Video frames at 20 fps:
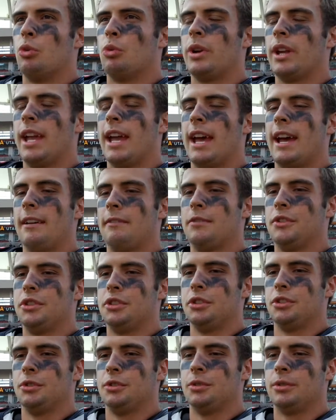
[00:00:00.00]
We have
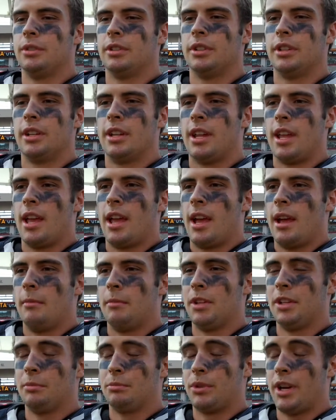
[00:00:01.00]
to, I
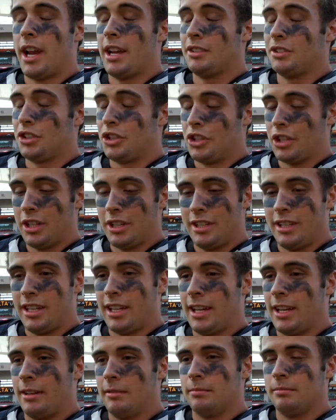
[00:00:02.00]
mean, Brighton's a good
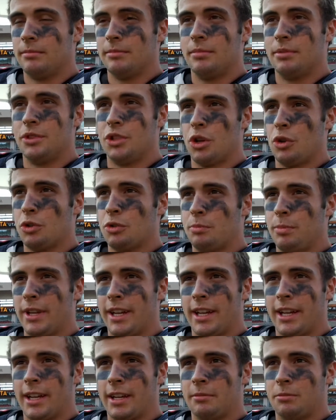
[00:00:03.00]
team. So is
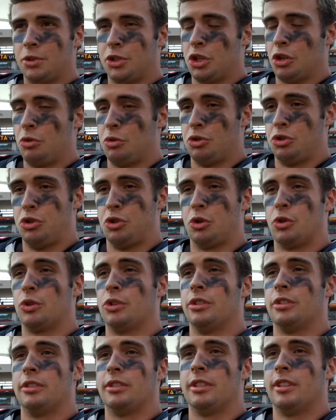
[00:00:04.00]
Bingham, so is
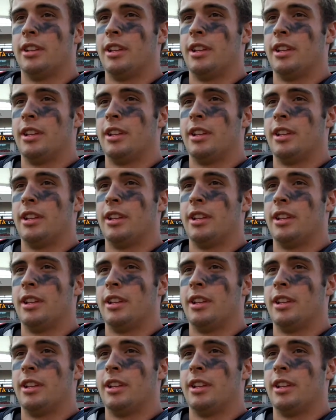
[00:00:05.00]
Jordan.